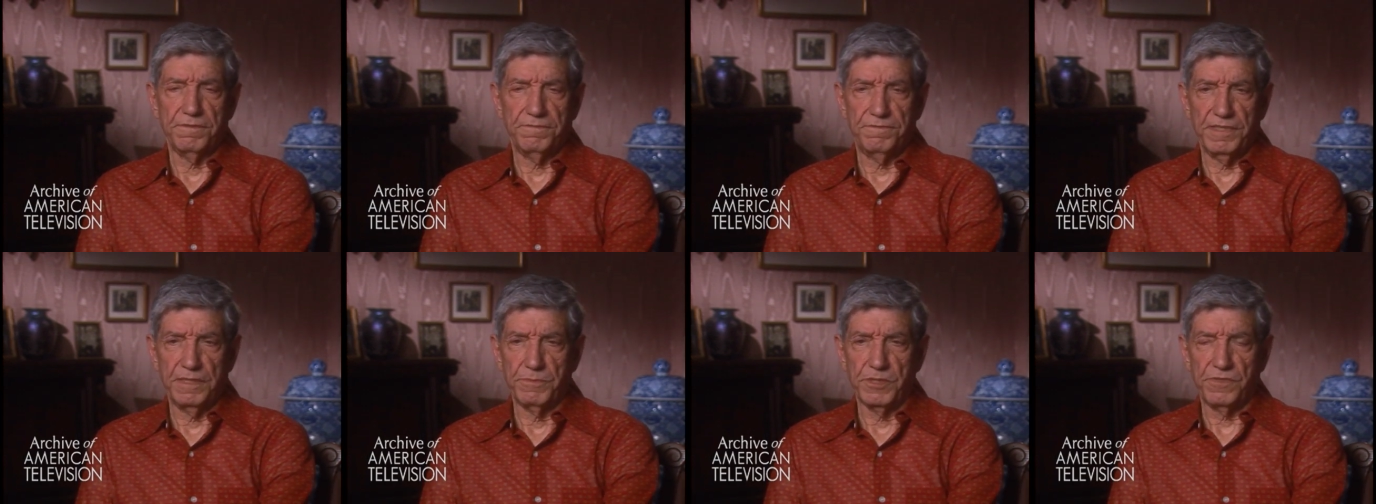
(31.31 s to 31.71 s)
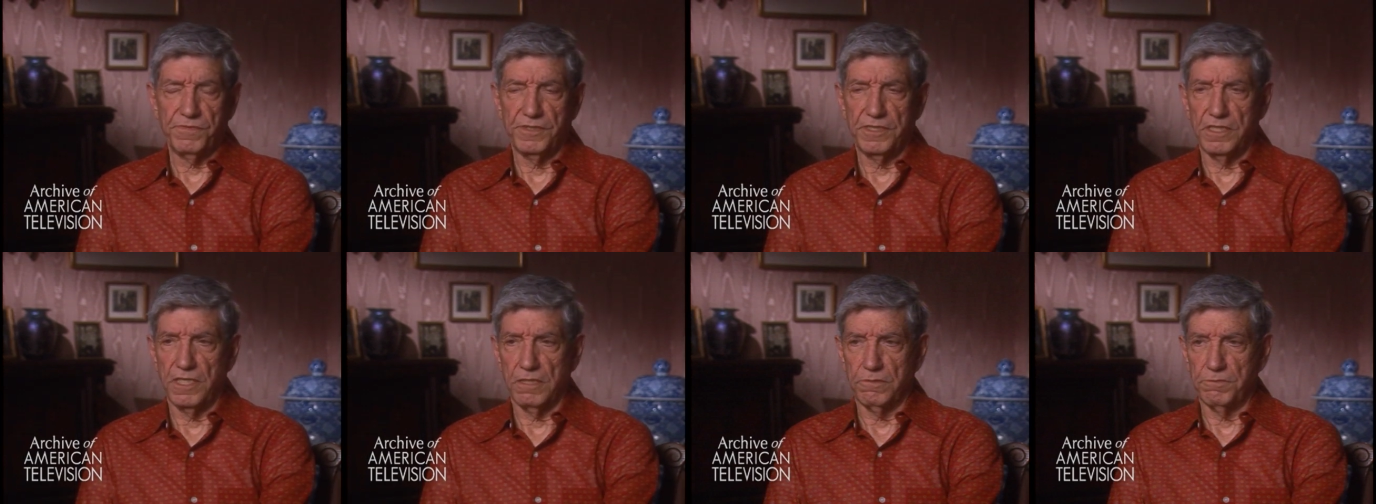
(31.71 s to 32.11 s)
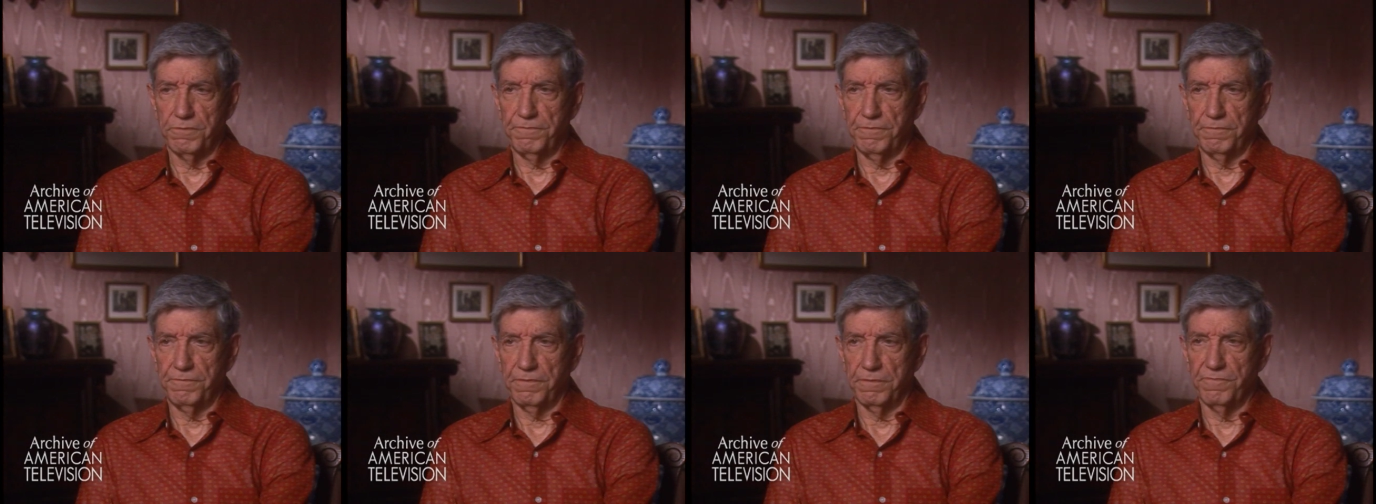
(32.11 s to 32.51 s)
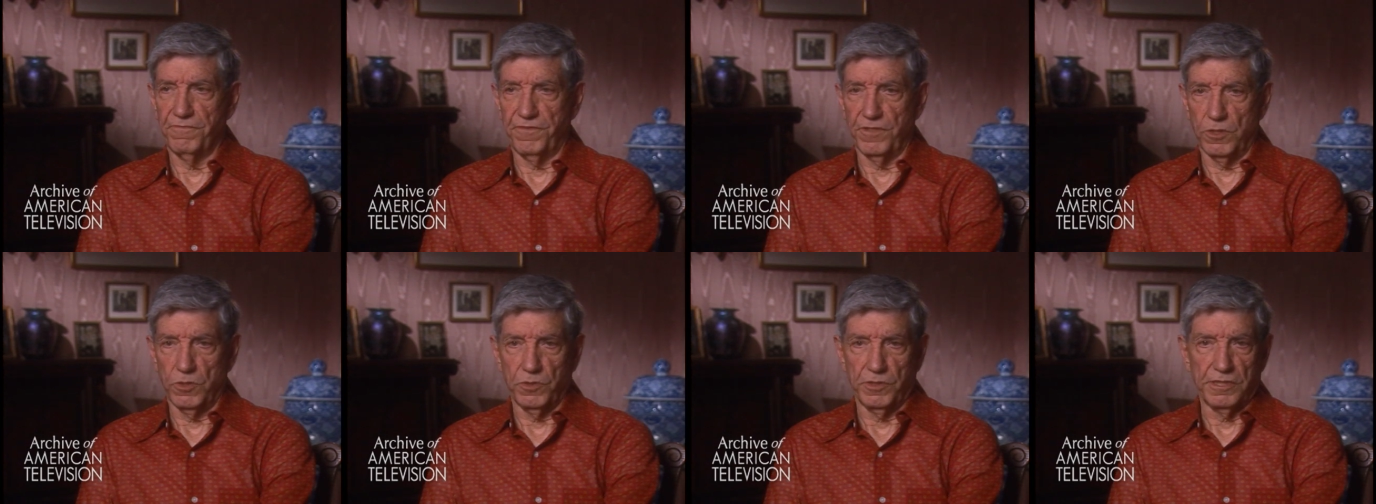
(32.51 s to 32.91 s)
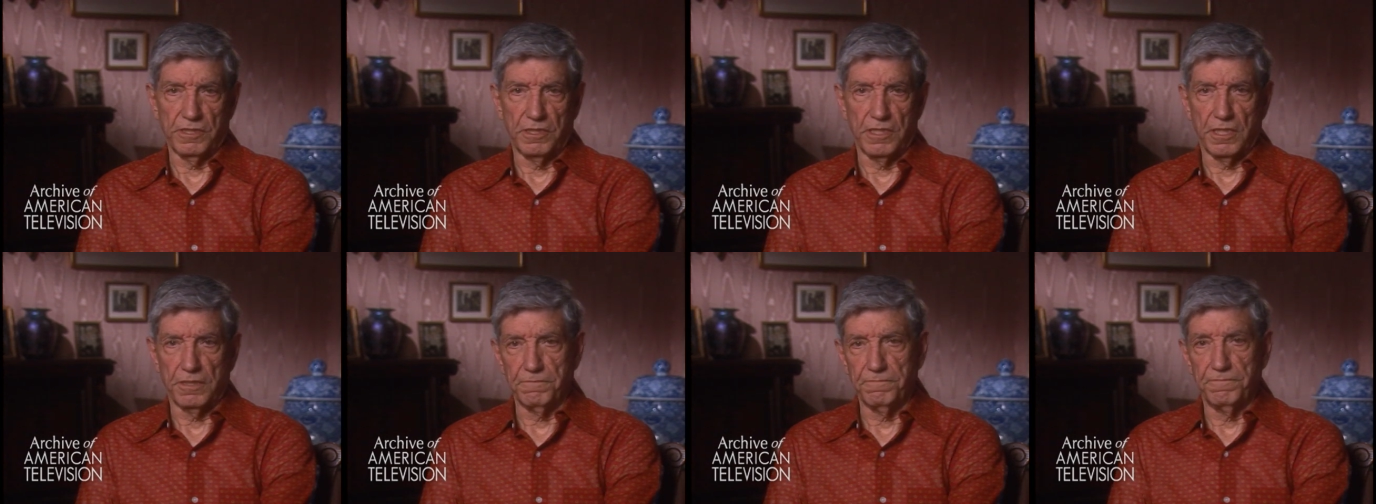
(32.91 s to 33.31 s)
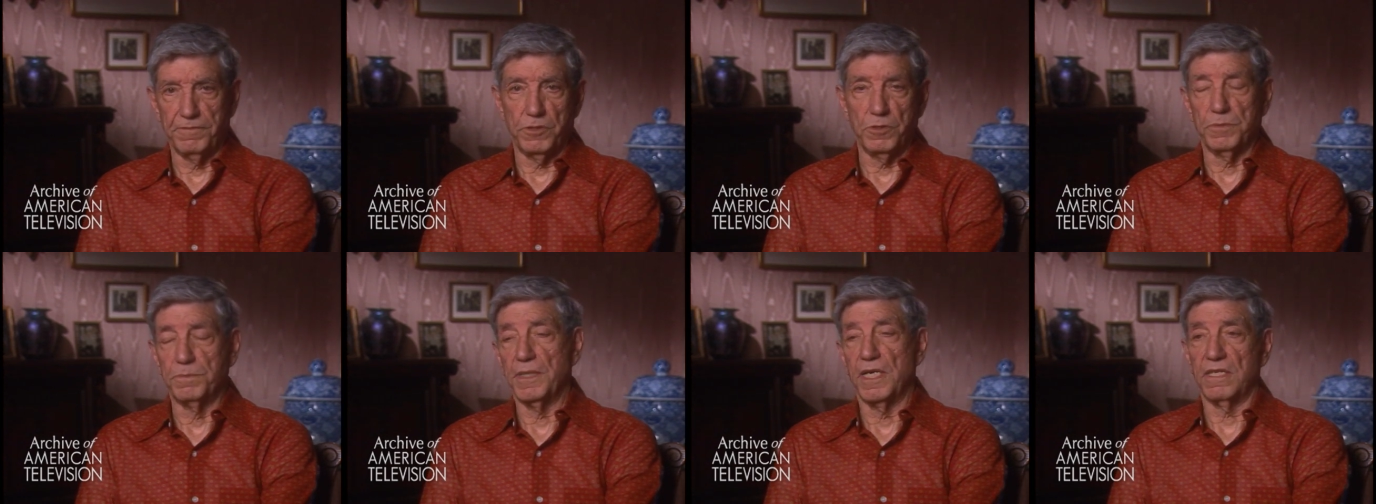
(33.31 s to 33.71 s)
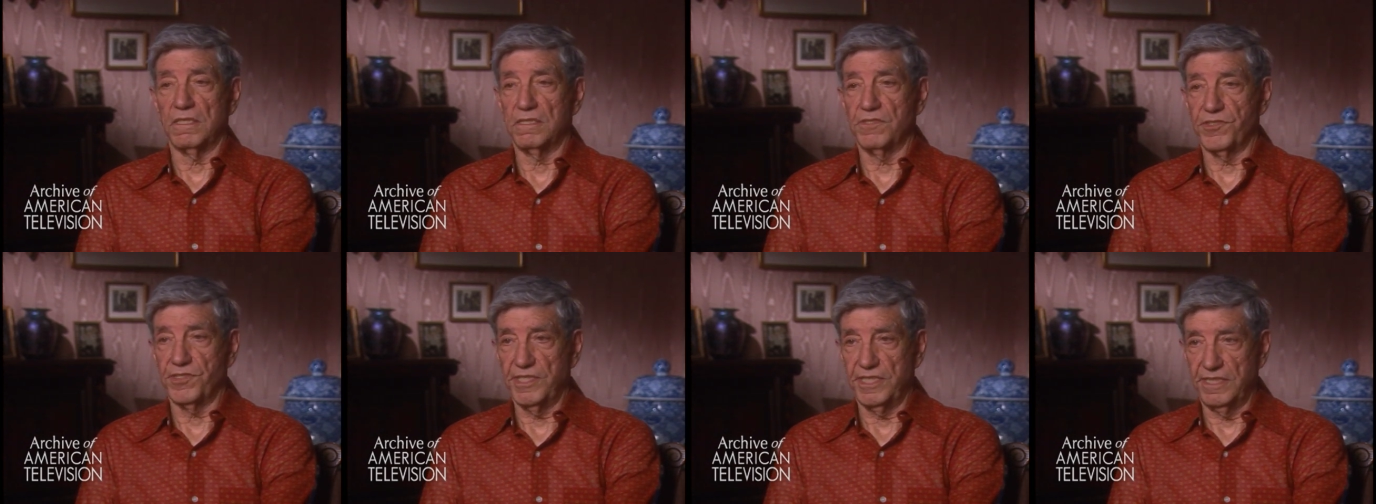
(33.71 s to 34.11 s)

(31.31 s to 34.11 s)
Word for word: famous photographer from Vogue and a lot of Vogue models there.